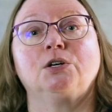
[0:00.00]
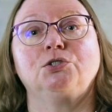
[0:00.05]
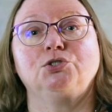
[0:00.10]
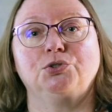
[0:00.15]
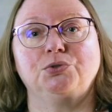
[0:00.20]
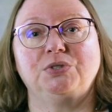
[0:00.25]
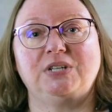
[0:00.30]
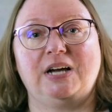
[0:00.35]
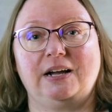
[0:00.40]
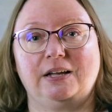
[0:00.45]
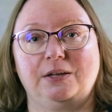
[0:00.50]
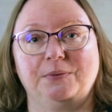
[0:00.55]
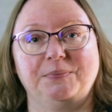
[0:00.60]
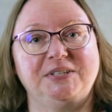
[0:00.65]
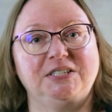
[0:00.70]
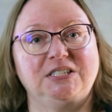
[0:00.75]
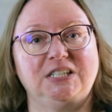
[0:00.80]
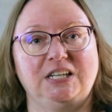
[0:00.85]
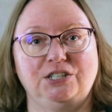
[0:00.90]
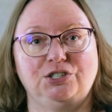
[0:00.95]
do
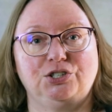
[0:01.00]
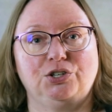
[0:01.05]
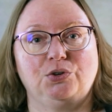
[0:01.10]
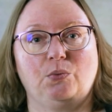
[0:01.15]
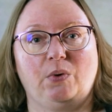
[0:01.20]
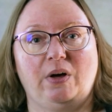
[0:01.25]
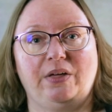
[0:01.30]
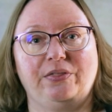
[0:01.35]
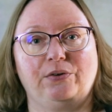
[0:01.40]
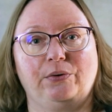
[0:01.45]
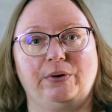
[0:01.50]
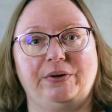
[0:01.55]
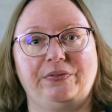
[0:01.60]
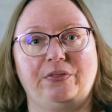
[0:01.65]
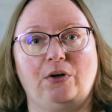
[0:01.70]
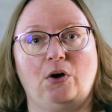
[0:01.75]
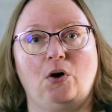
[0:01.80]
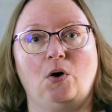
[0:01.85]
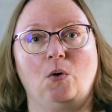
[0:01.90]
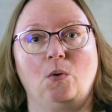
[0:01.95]
documentation while they're in
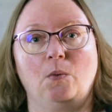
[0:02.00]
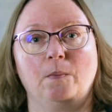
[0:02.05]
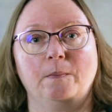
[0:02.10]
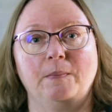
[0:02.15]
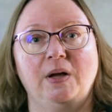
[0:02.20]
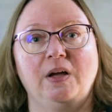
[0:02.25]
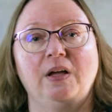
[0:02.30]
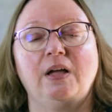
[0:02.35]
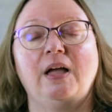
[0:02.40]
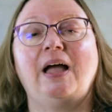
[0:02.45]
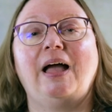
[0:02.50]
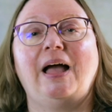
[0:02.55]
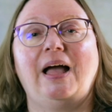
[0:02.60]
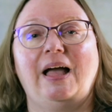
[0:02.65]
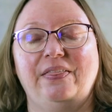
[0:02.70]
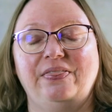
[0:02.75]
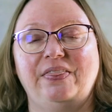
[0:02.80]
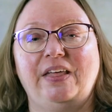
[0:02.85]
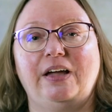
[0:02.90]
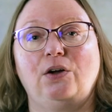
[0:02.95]
the home,
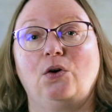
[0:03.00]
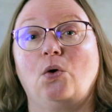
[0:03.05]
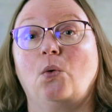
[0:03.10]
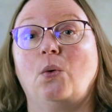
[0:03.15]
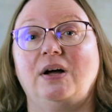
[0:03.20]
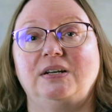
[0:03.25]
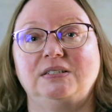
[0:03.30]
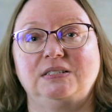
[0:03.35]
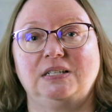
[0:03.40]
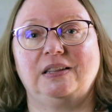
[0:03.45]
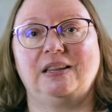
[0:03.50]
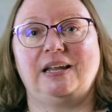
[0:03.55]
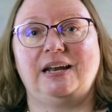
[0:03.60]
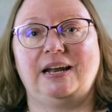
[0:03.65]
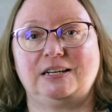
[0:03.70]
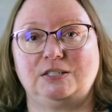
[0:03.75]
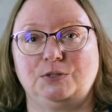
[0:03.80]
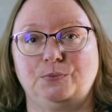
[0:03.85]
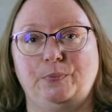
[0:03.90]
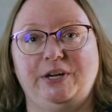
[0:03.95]
and then go on to the
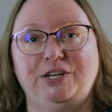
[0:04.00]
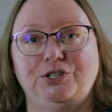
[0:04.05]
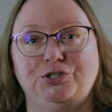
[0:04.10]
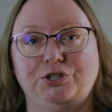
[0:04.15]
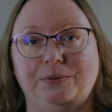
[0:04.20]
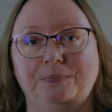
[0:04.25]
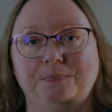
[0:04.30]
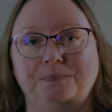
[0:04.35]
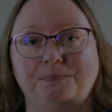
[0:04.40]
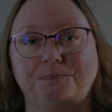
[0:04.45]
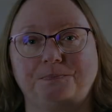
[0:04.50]
next patient.